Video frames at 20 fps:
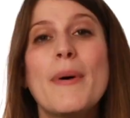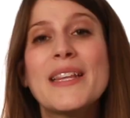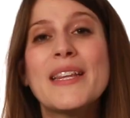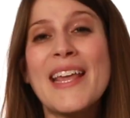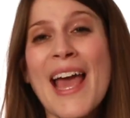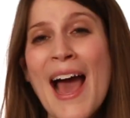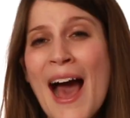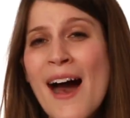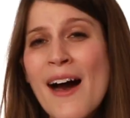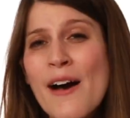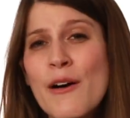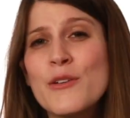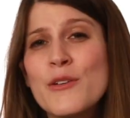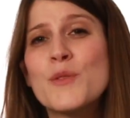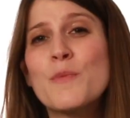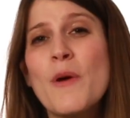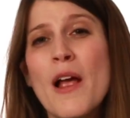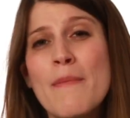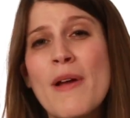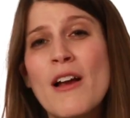But
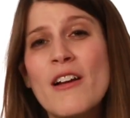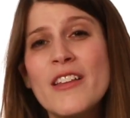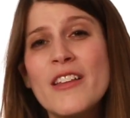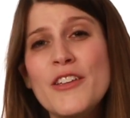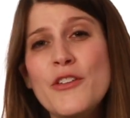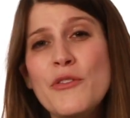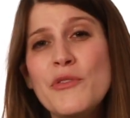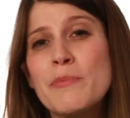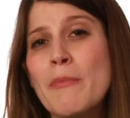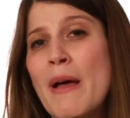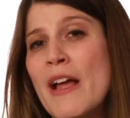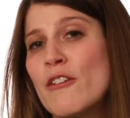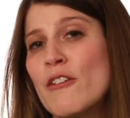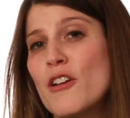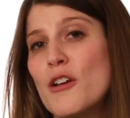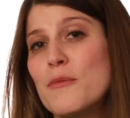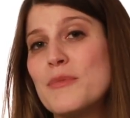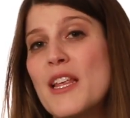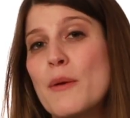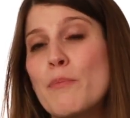cows primarily use
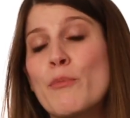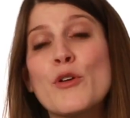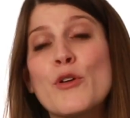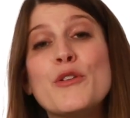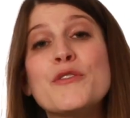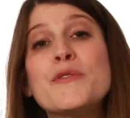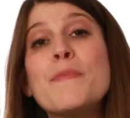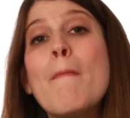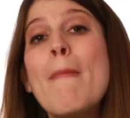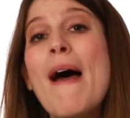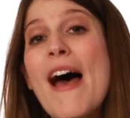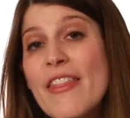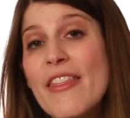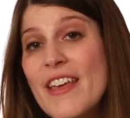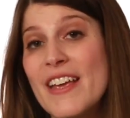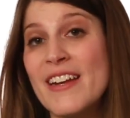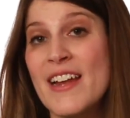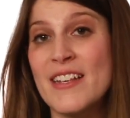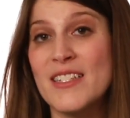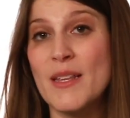microbes that produce
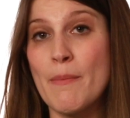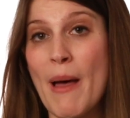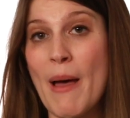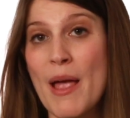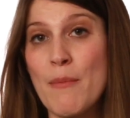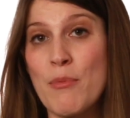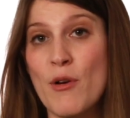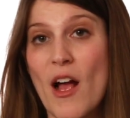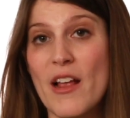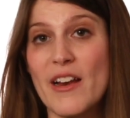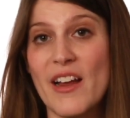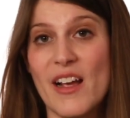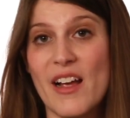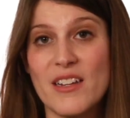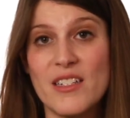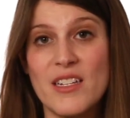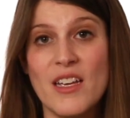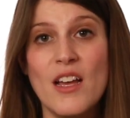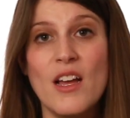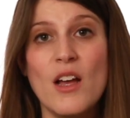methane as a
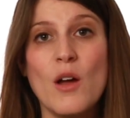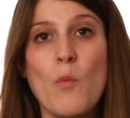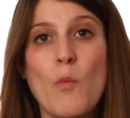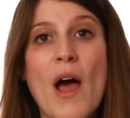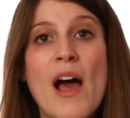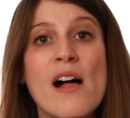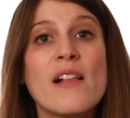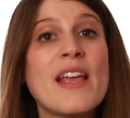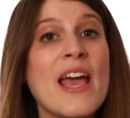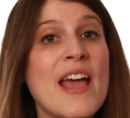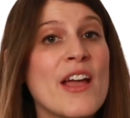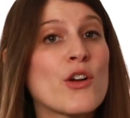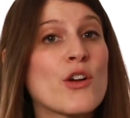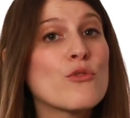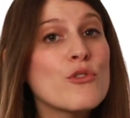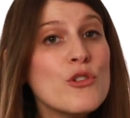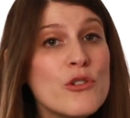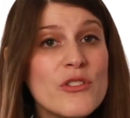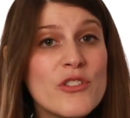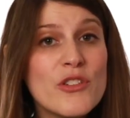byproduct, while
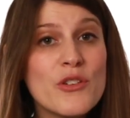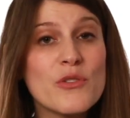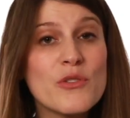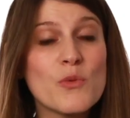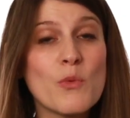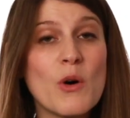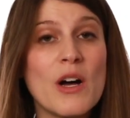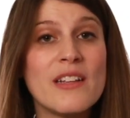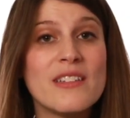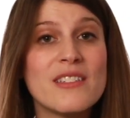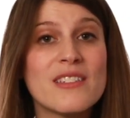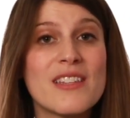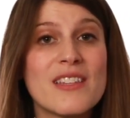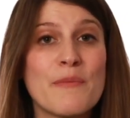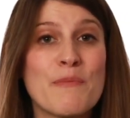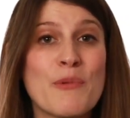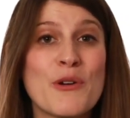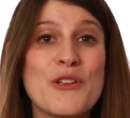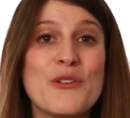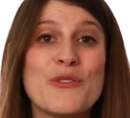kangaroos use ones
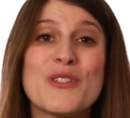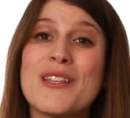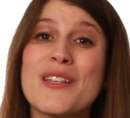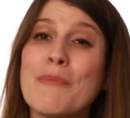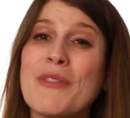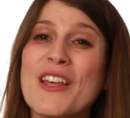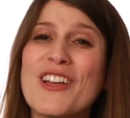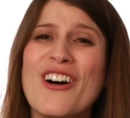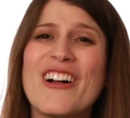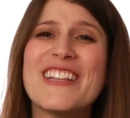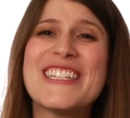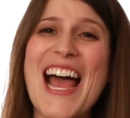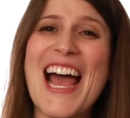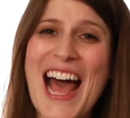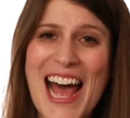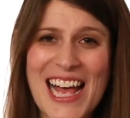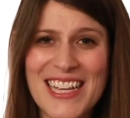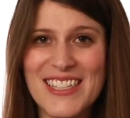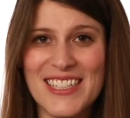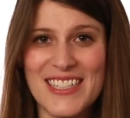that produce something called
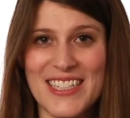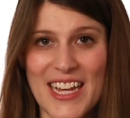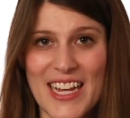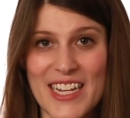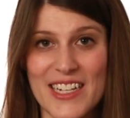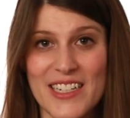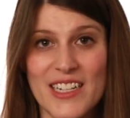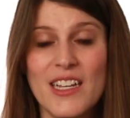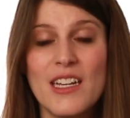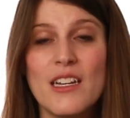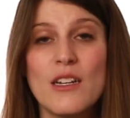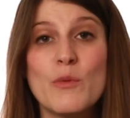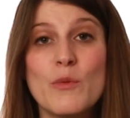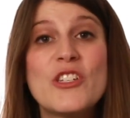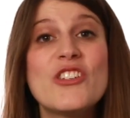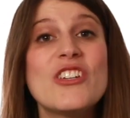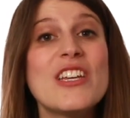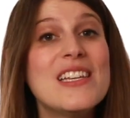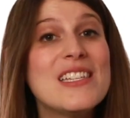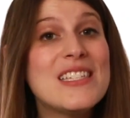acetate,
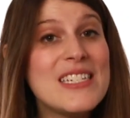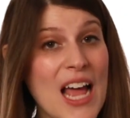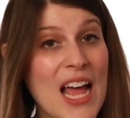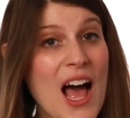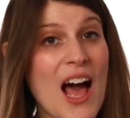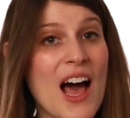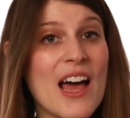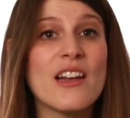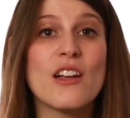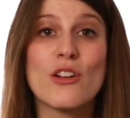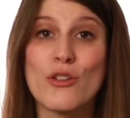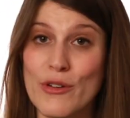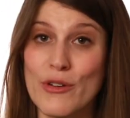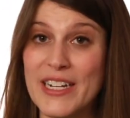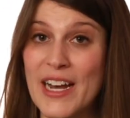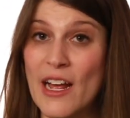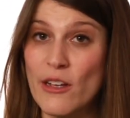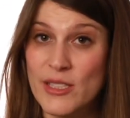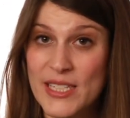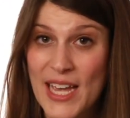which is not a
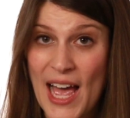greenhouse